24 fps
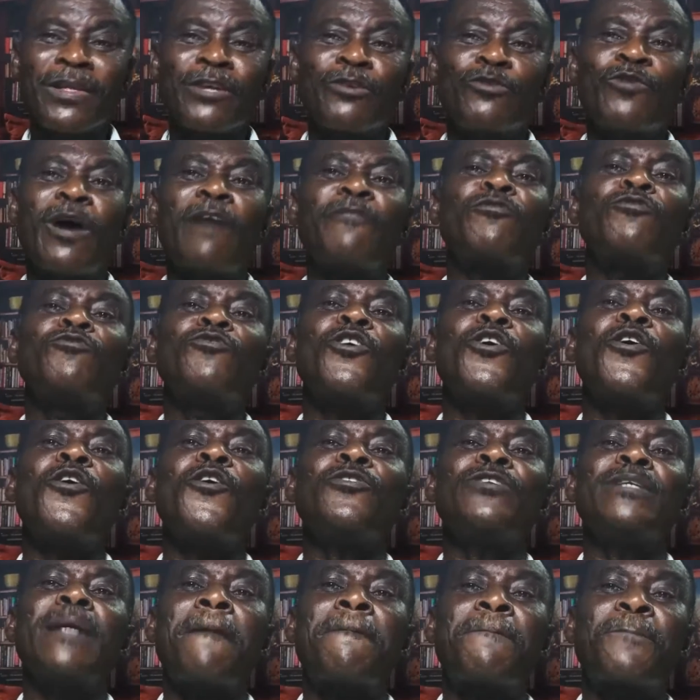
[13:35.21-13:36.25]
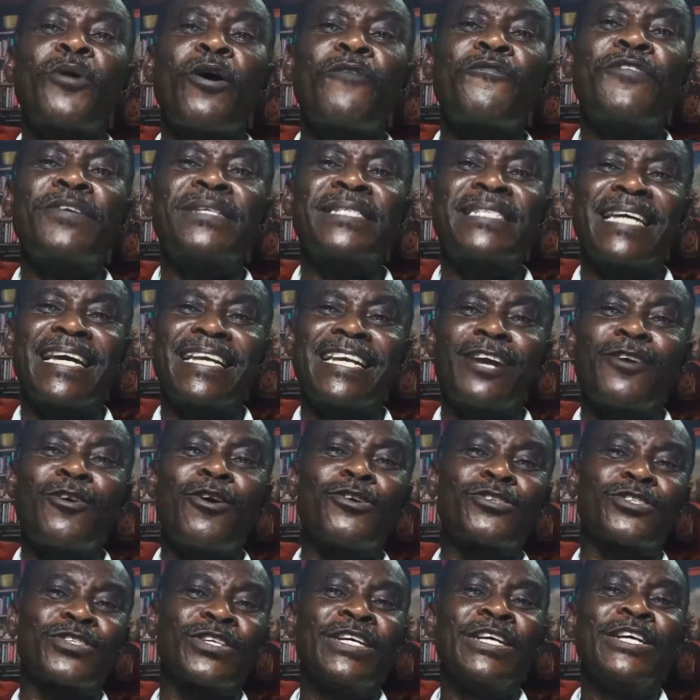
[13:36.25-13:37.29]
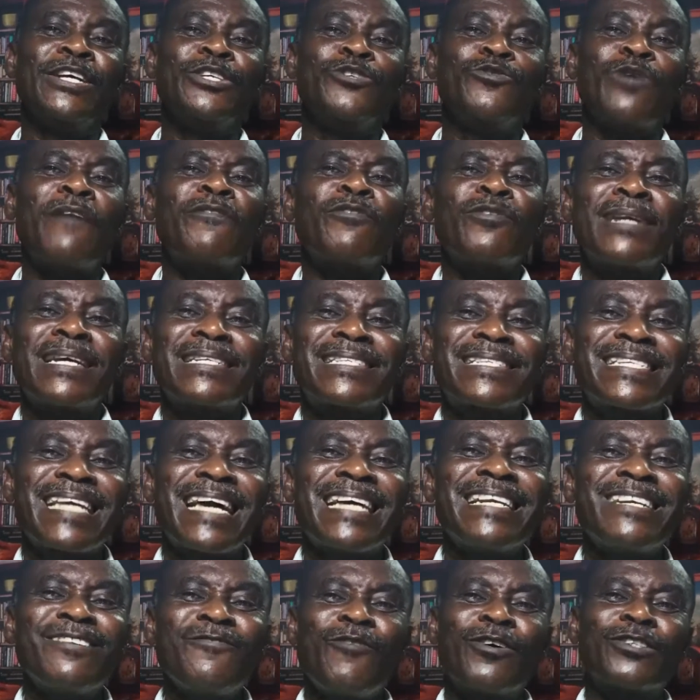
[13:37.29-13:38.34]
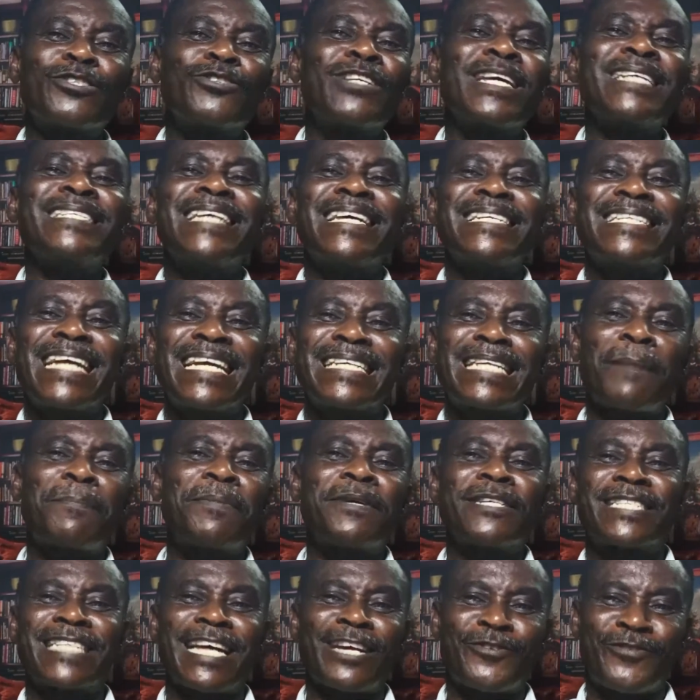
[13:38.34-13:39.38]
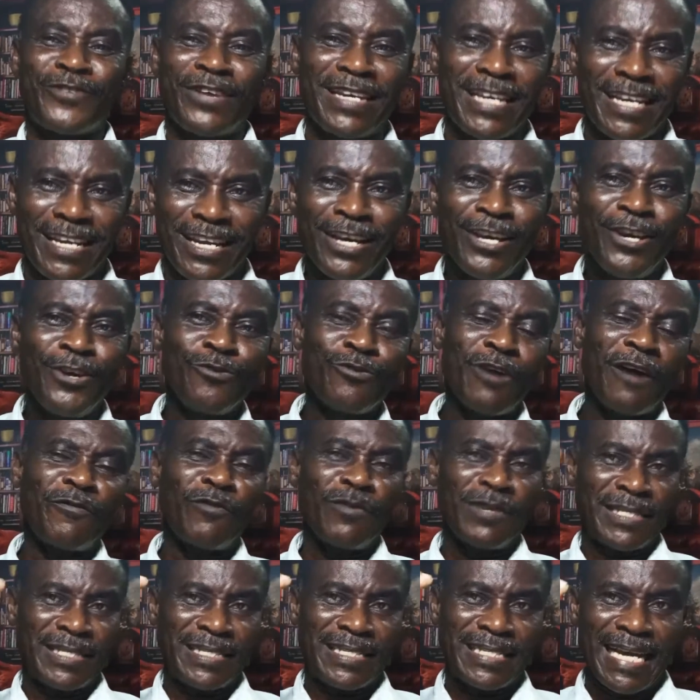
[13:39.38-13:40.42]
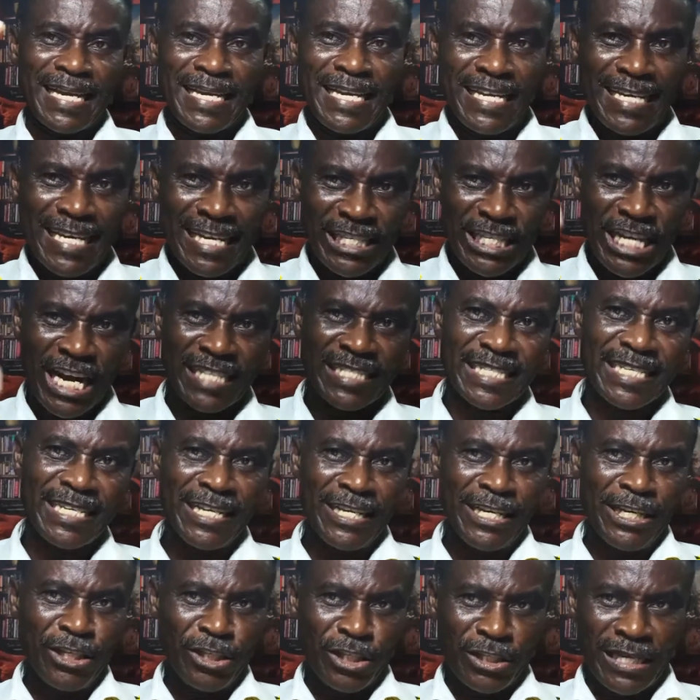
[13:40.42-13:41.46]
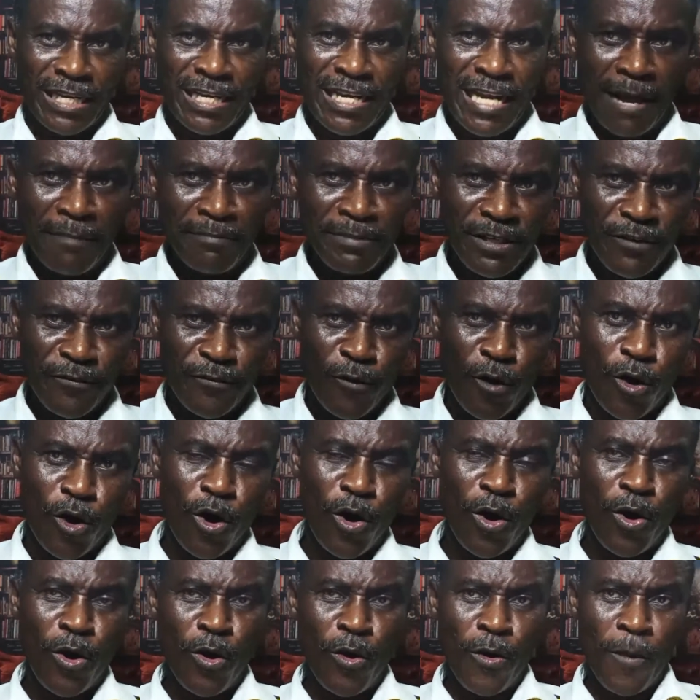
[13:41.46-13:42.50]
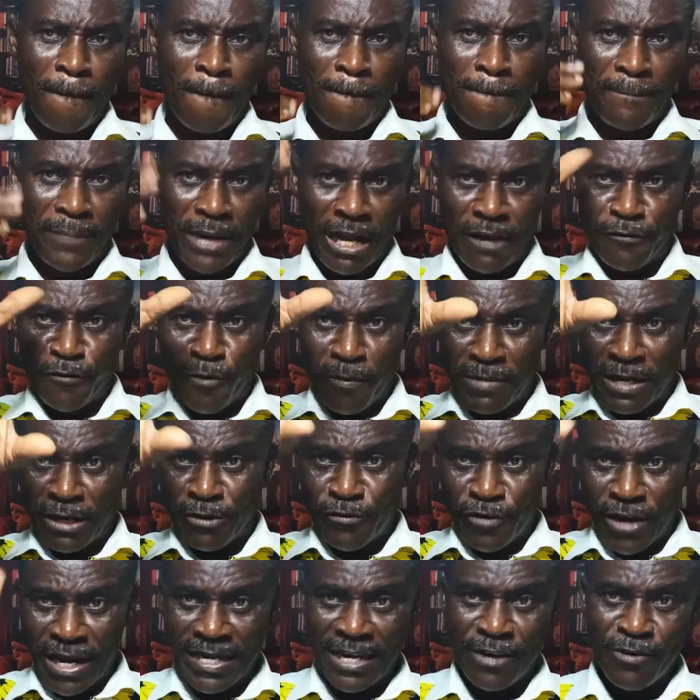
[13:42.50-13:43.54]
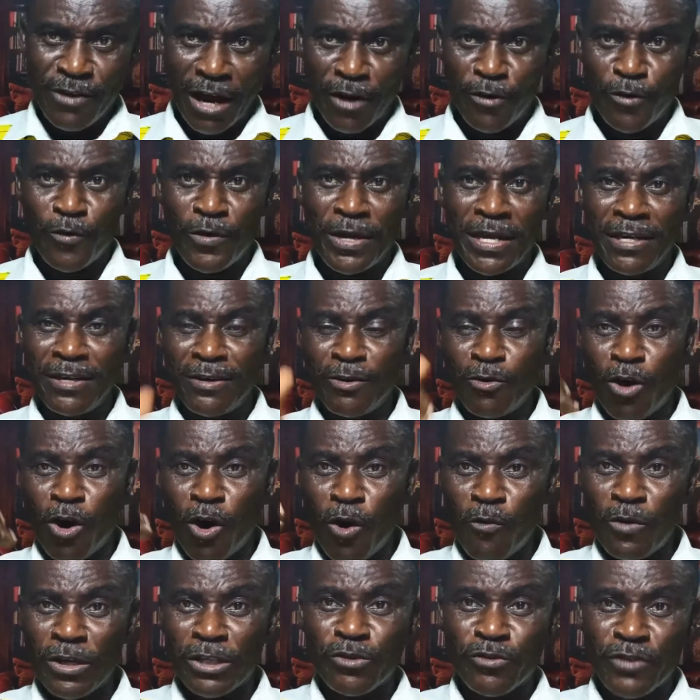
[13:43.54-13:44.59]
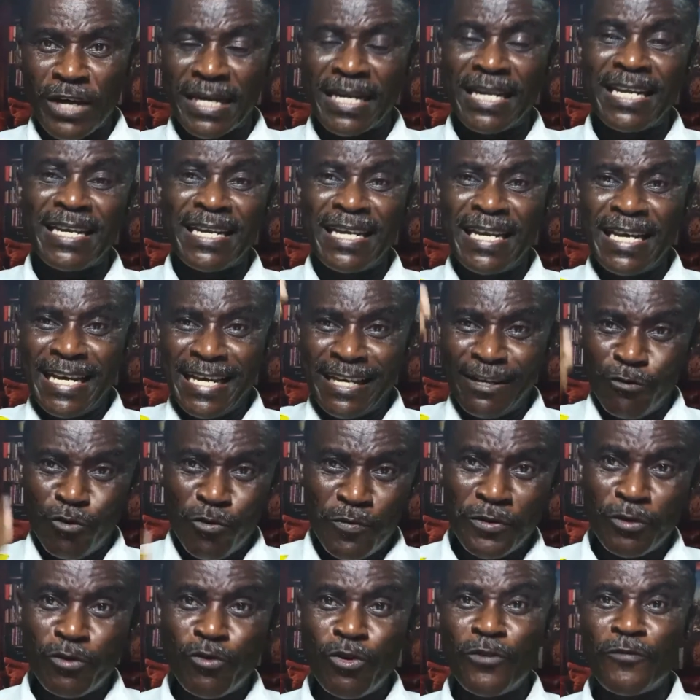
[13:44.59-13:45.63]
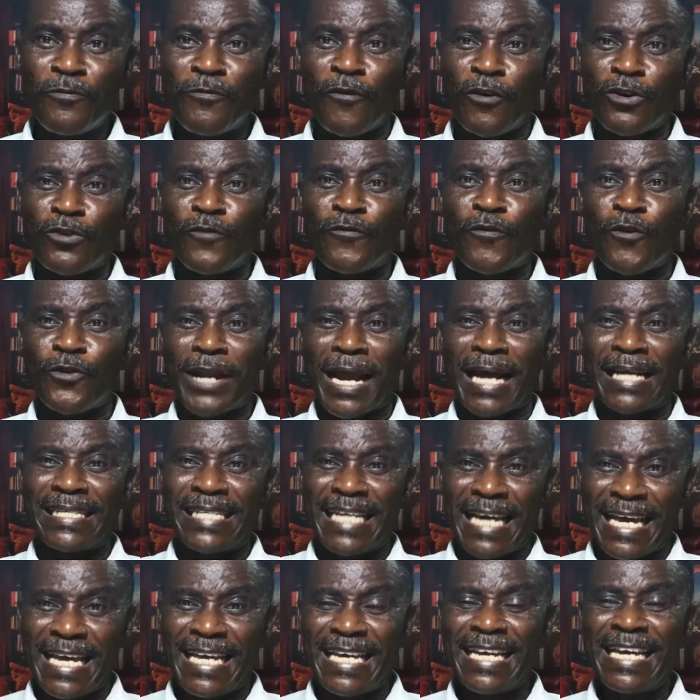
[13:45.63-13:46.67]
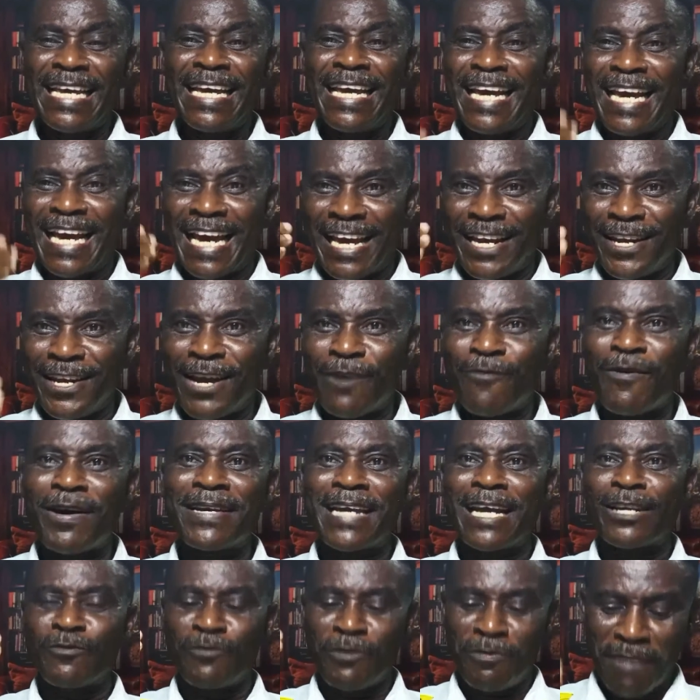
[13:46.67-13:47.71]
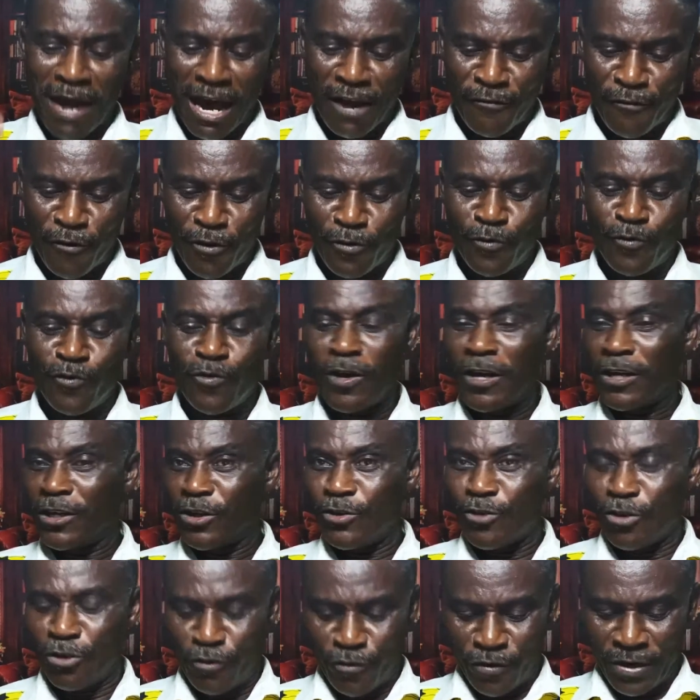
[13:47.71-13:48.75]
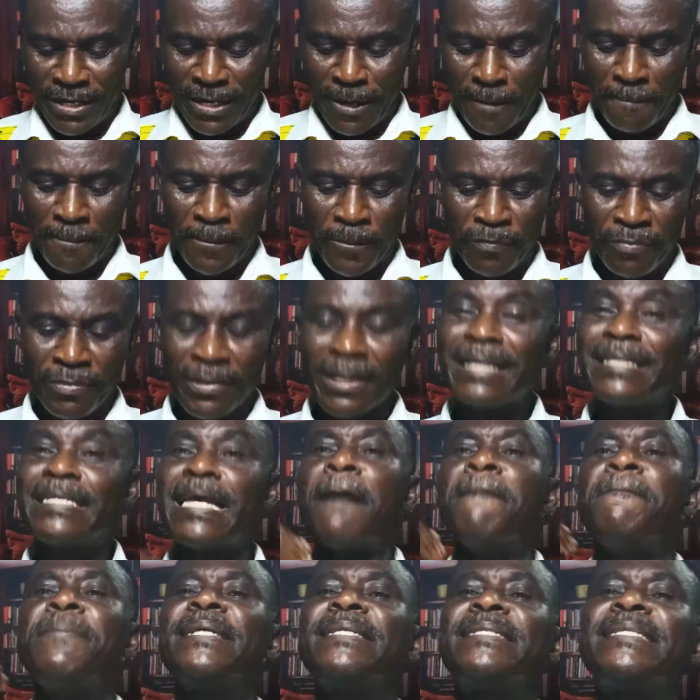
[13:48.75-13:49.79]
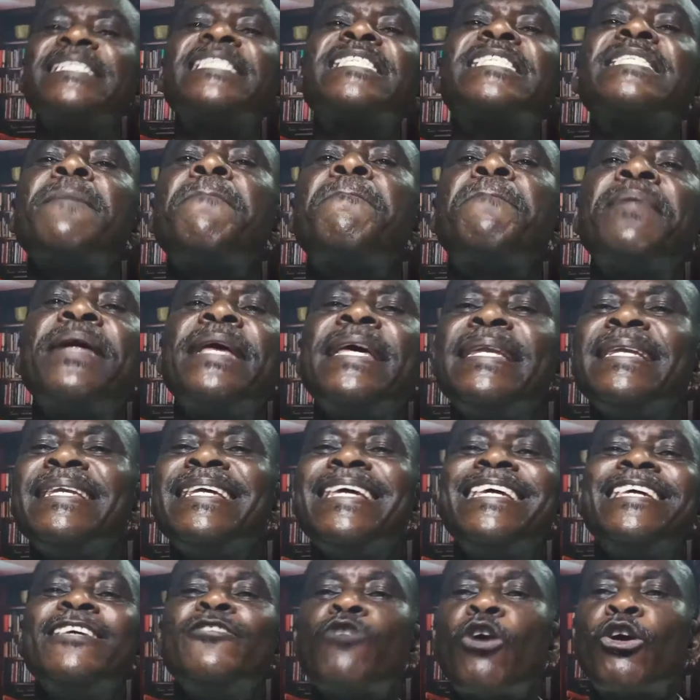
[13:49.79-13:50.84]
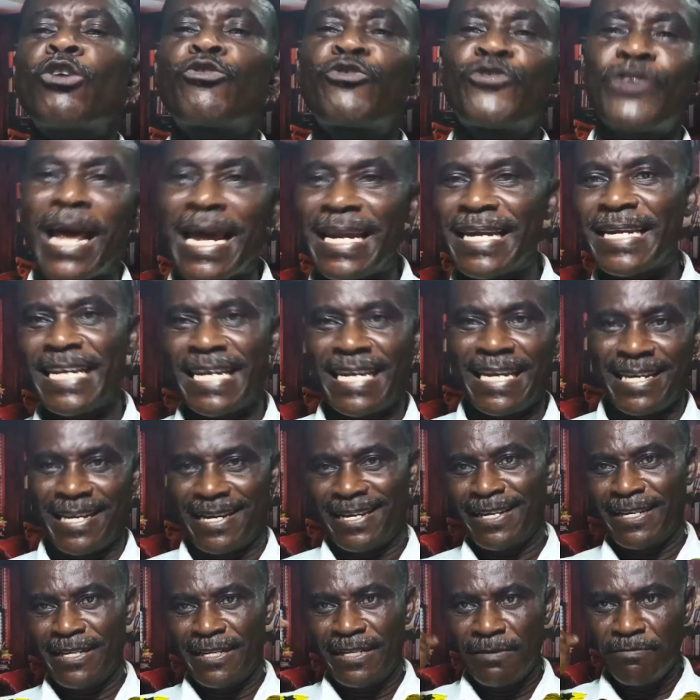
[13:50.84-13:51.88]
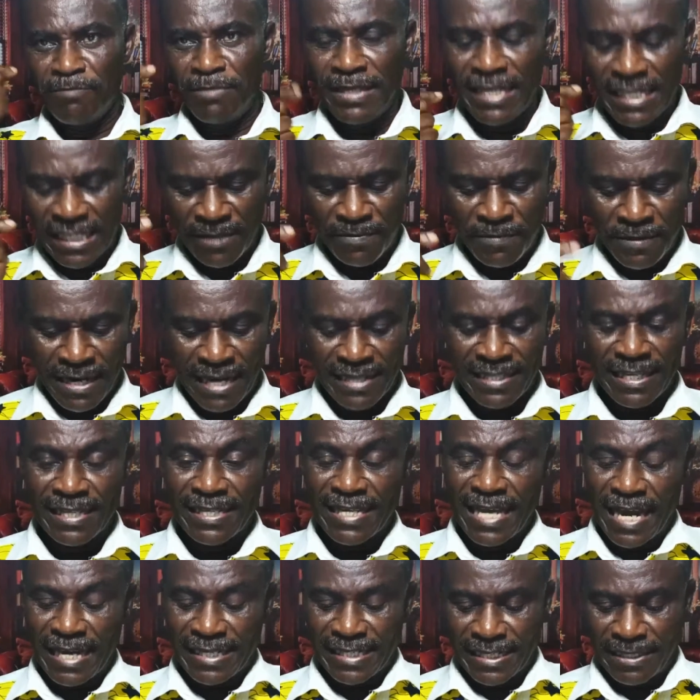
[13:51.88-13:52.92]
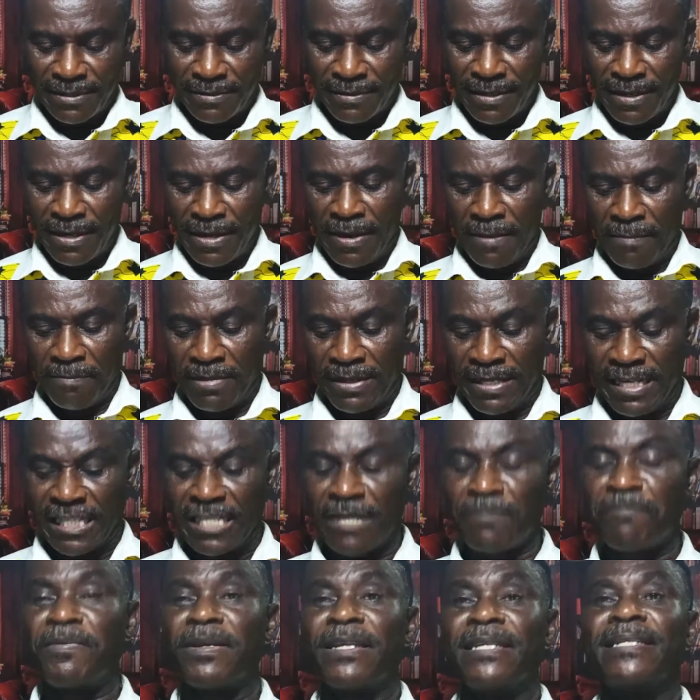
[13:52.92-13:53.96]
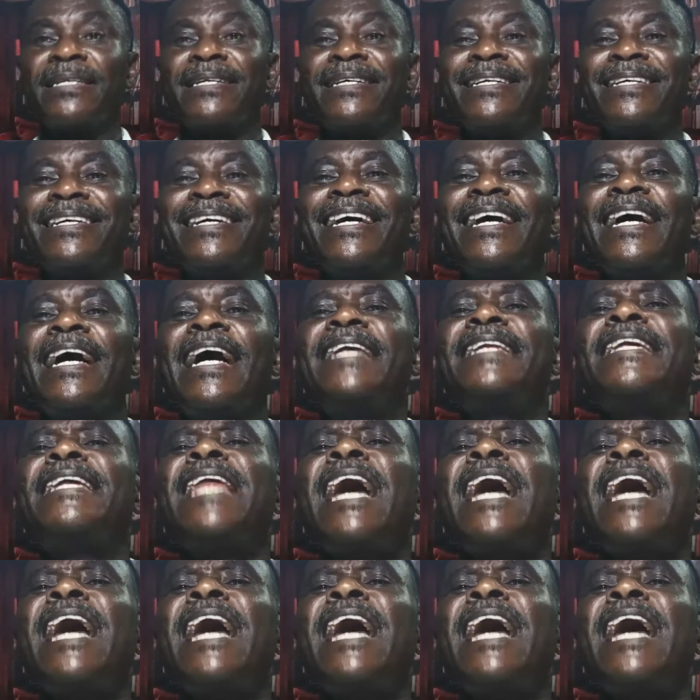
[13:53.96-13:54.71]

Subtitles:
You have to know the profits and the loss. You have to understand what you just get up and start trading. You have to study the charts, study the MT4 platform, the trading you are doing, know which trading will be good for you for that day and the one that will be bad for you. Don't trade them. Then be disciplined in your trading. Be disciplined. That's the third thing. Be disciplined. And then